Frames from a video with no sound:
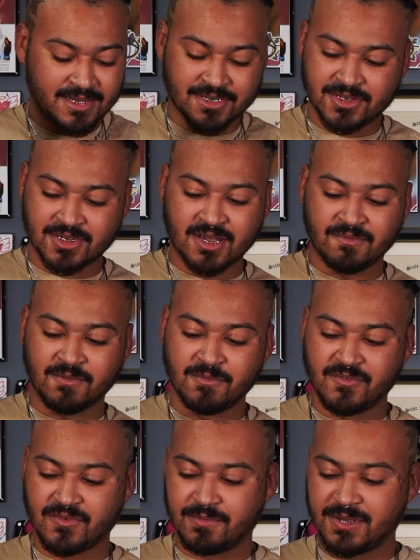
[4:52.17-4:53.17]
it's just comfortable
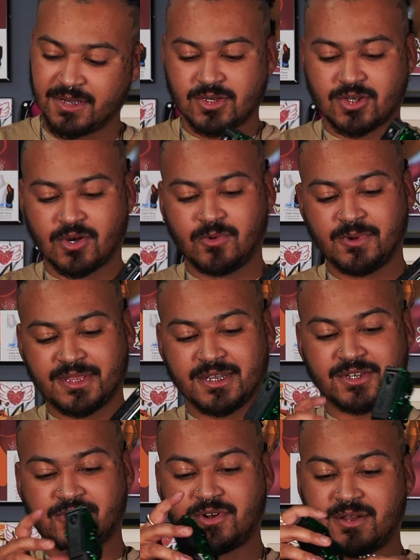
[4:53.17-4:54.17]
for me. So with
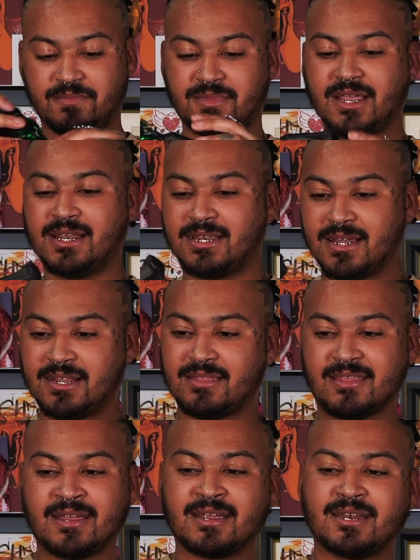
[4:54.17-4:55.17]
this grip, they did
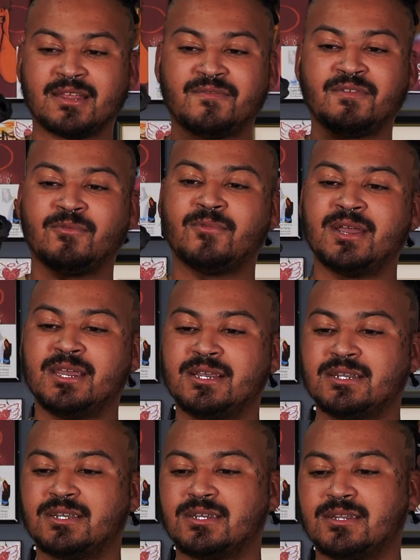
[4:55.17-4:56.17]
think of different
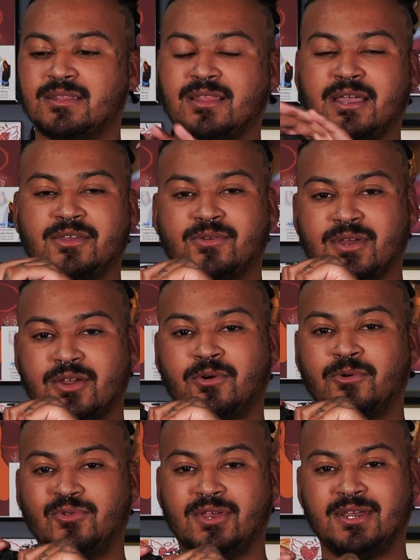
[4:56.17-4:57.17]
ways that you can
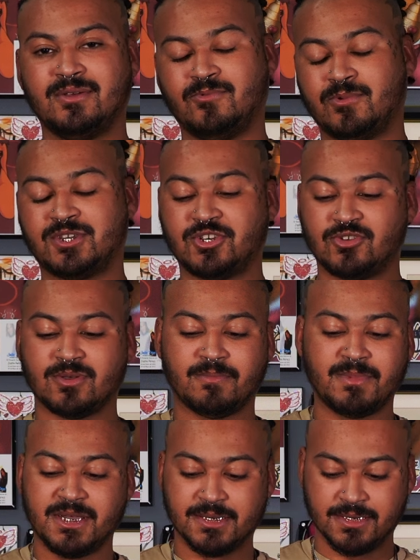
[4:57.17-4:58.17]
hold it, which is
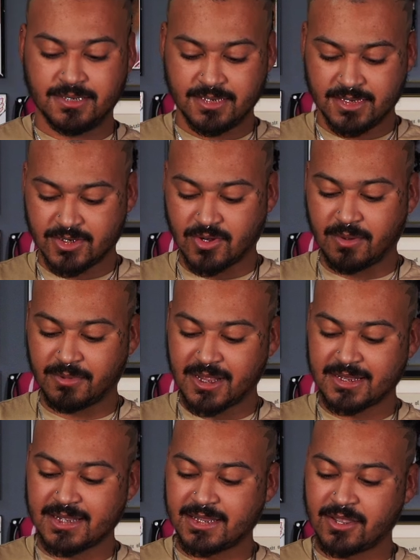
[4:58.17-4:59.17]
amazing. So I'm
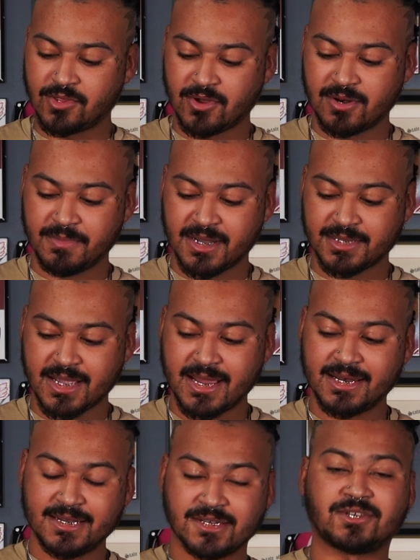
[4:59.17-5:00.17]
glad that they thought about that,
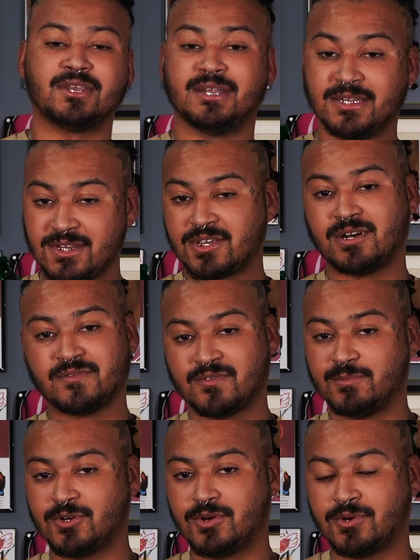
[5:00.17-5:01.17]
and it is
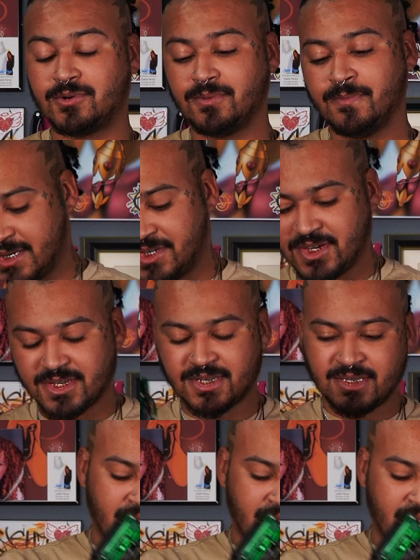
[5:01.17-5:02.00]
comfortable to hold. It's just